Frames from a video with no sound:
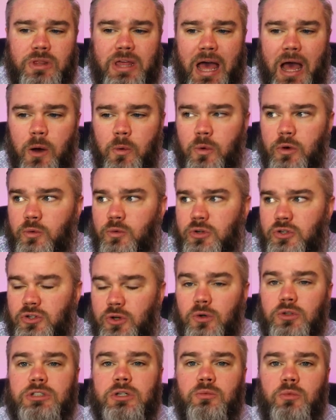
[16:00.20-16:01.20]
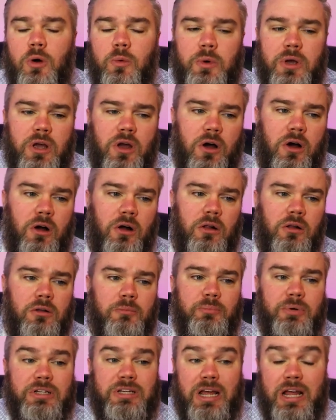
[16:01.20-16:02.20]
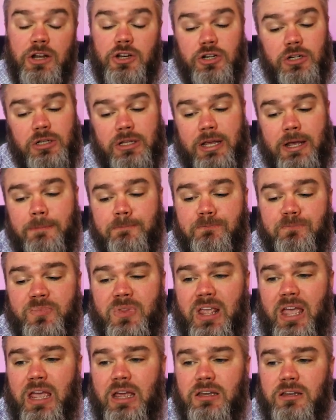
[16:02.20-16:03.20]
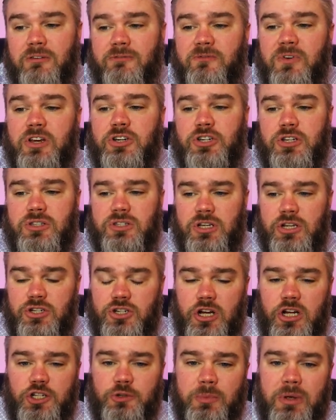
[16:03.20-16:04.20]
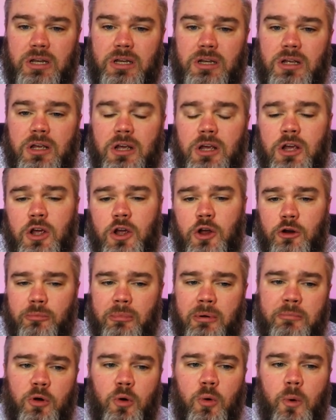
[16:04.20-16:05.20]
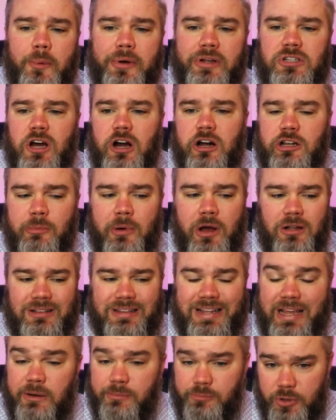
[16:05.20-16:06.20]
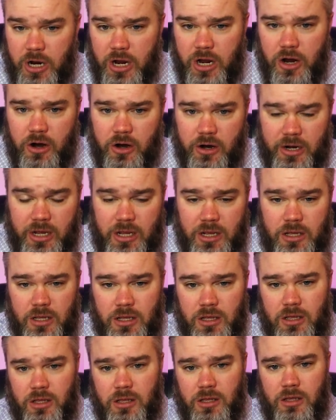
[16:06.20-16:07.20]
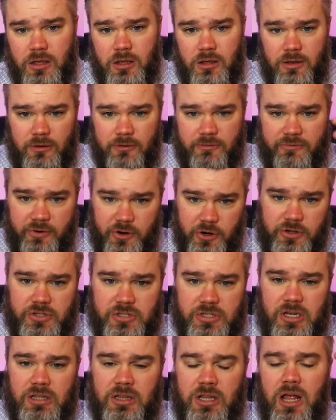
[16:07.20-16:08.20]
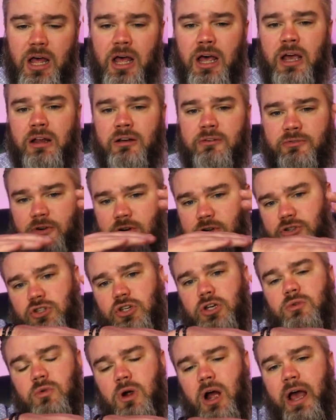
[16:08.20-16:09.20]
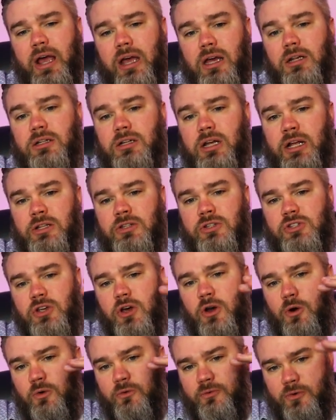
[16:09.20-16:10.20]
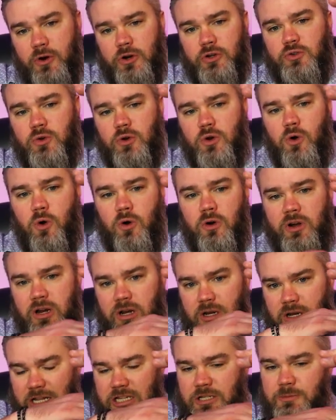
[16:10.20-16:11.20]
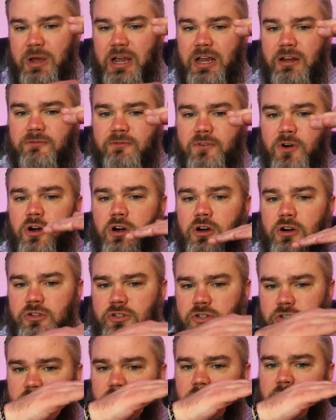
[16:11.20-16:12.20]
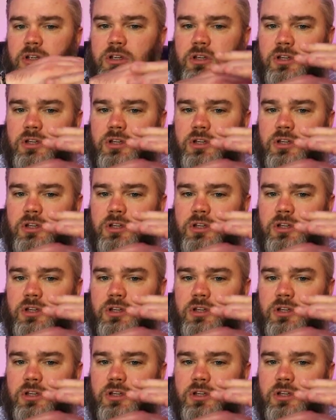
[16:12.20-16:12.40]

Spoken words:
that would result in what we call potentially a deficiency judgment. Remember when we talked about lien priority? First in line, first in right. And so first recorded gets paid first.